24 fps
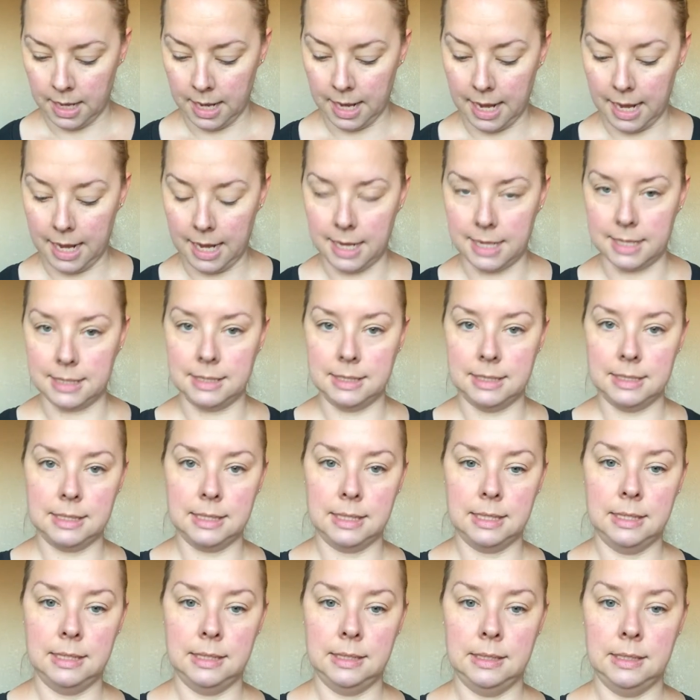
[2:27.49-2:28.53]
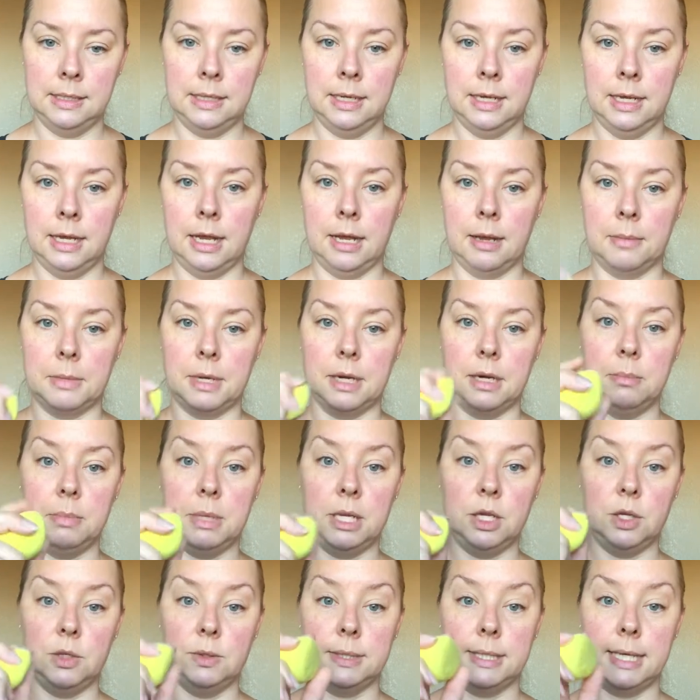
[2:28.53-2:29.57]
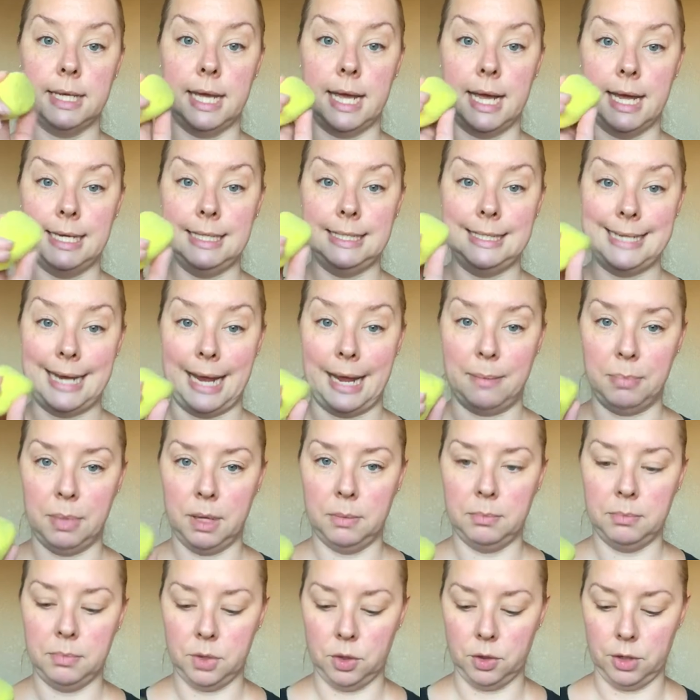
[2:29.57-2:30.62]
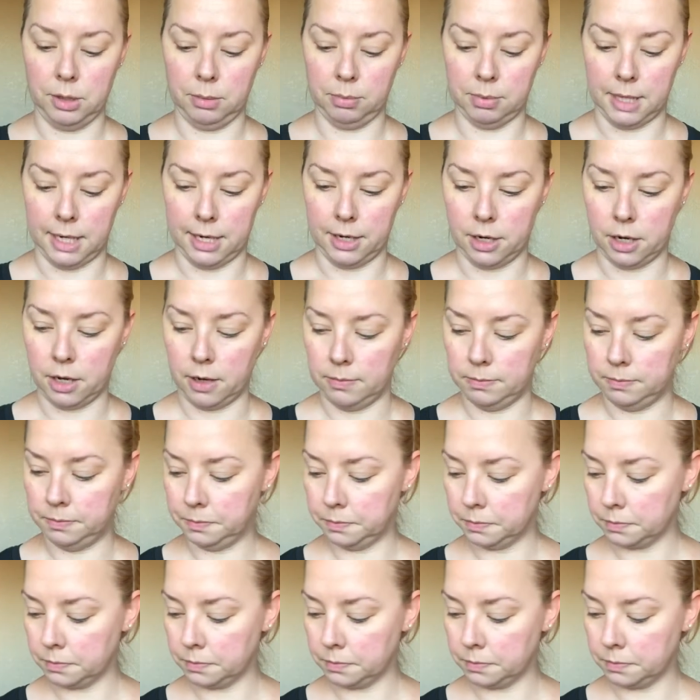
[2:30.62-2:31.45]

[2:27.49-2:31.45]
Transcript: And I'm going to be using a damp beauty blender.